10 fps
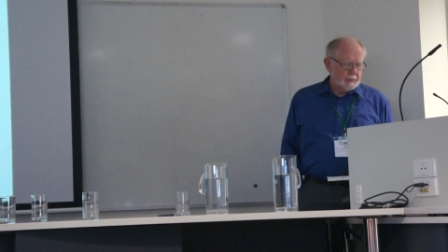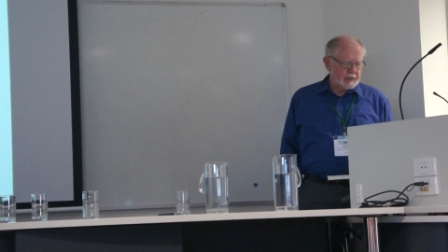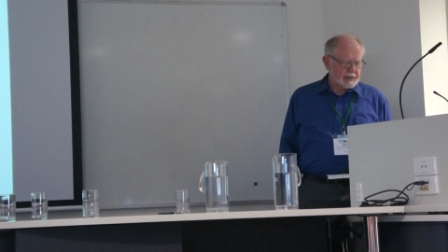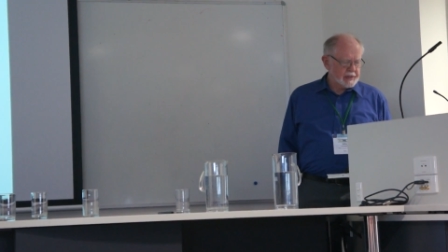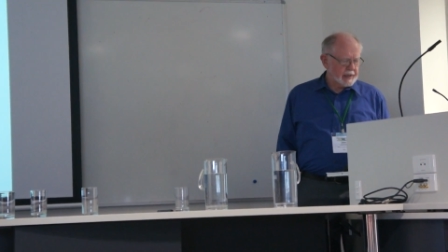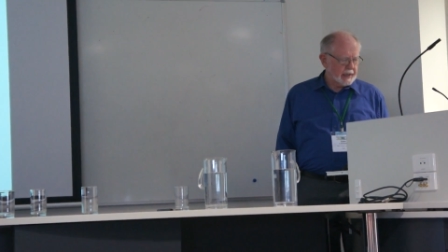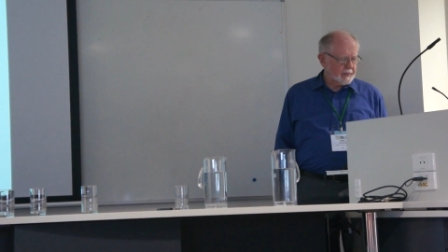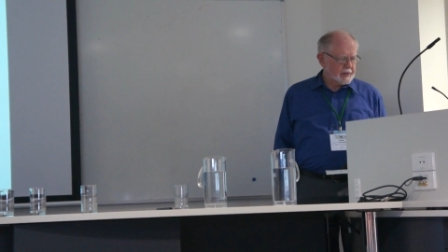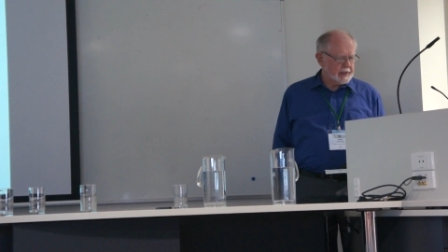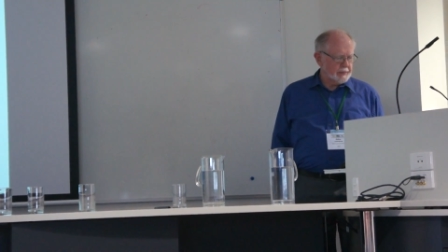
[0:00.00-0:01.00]
But since I
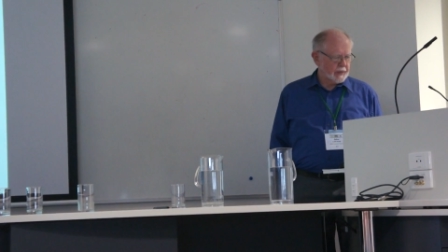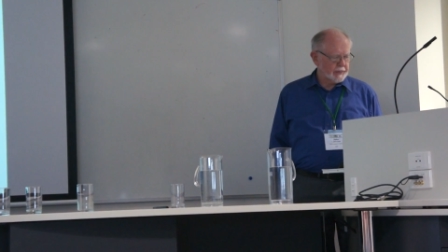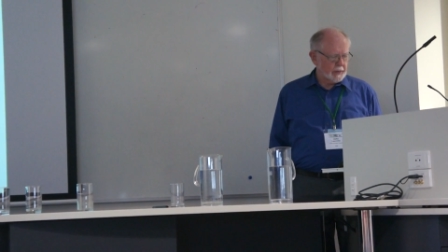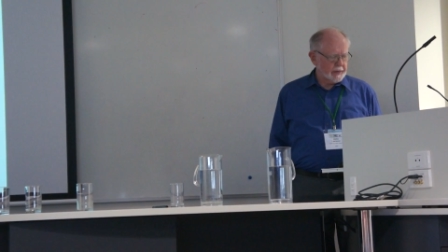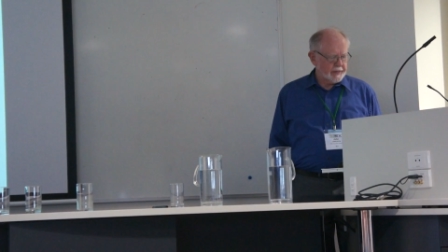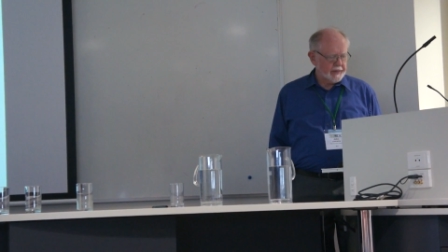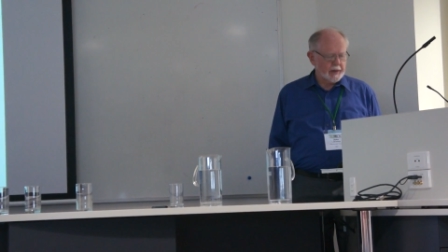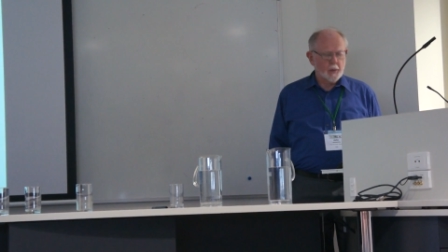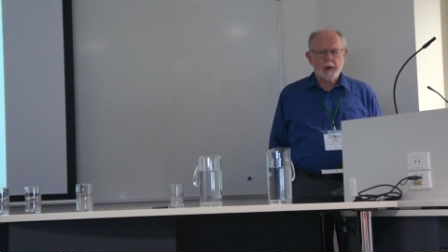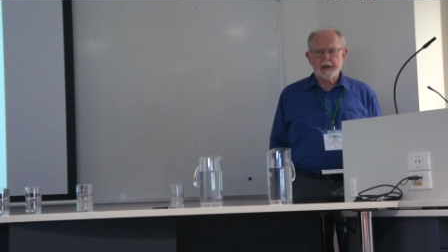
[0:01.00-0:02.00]
never seem to throw
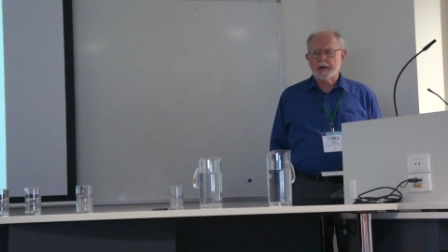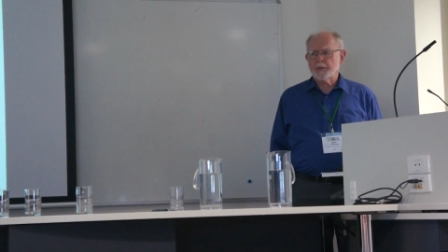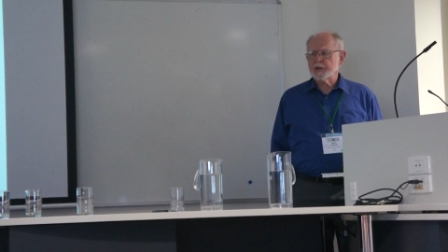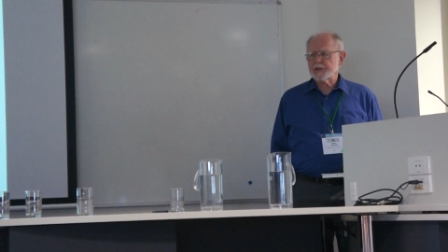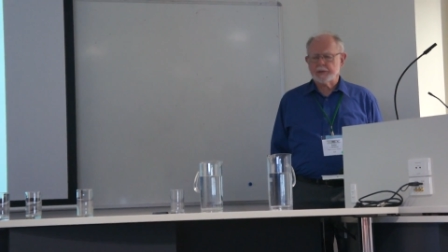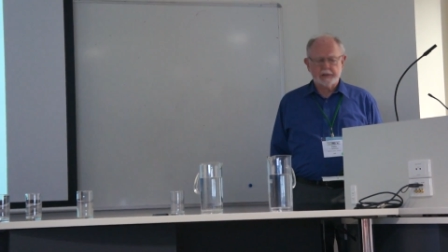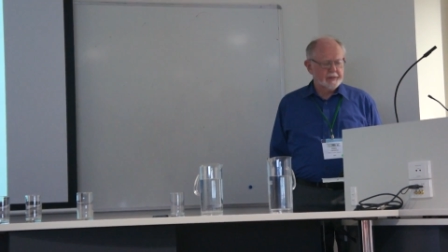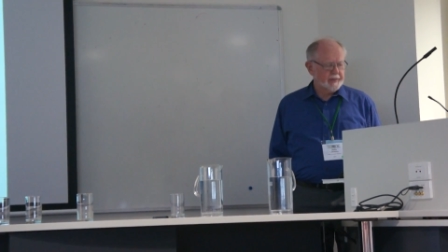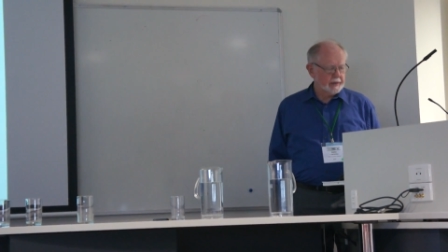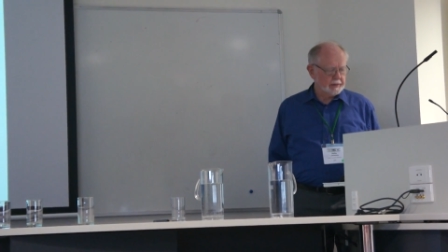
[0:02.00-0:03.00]
anything away, I recently
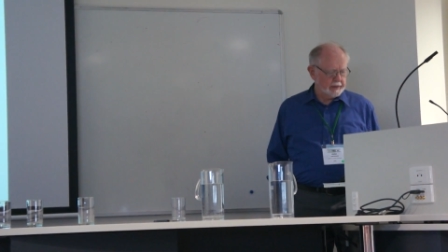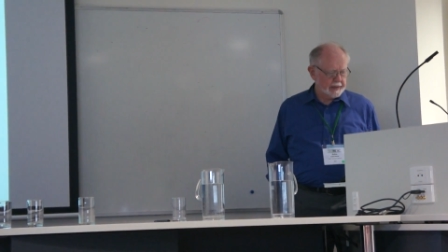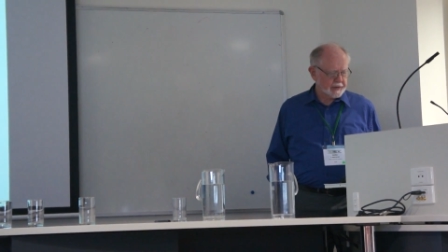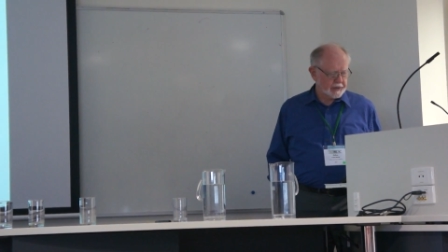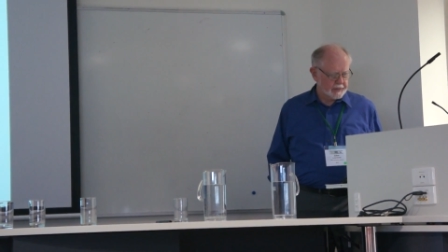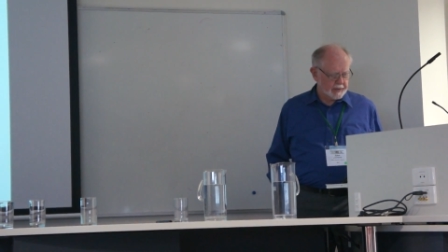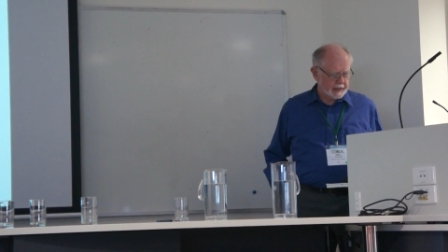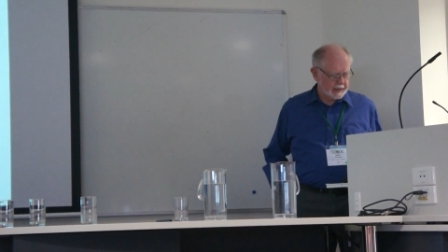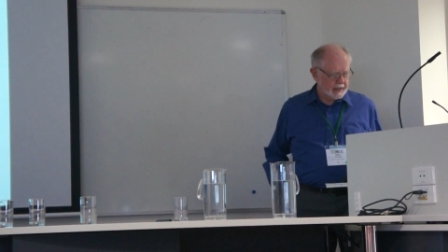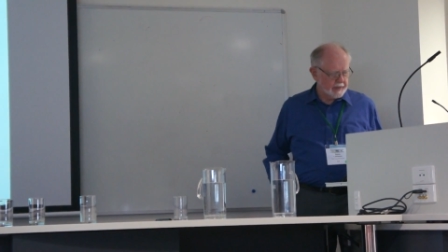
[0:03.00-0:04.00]
found a lecture that
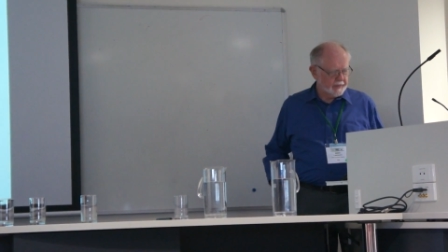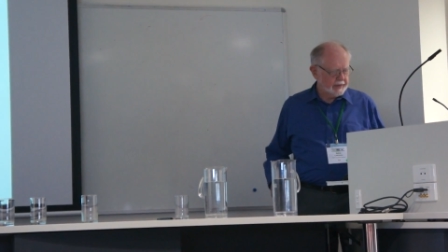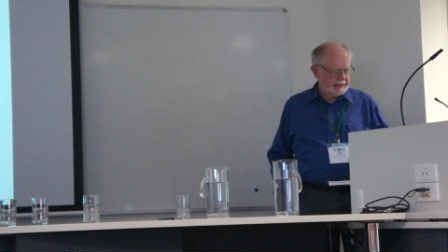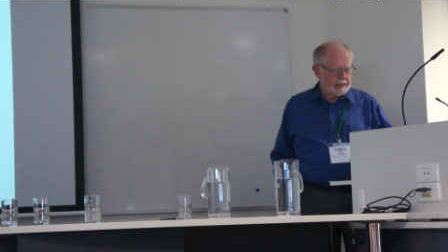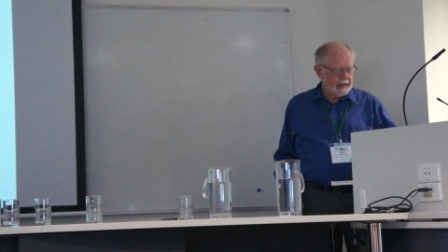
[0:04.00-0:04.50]
I gave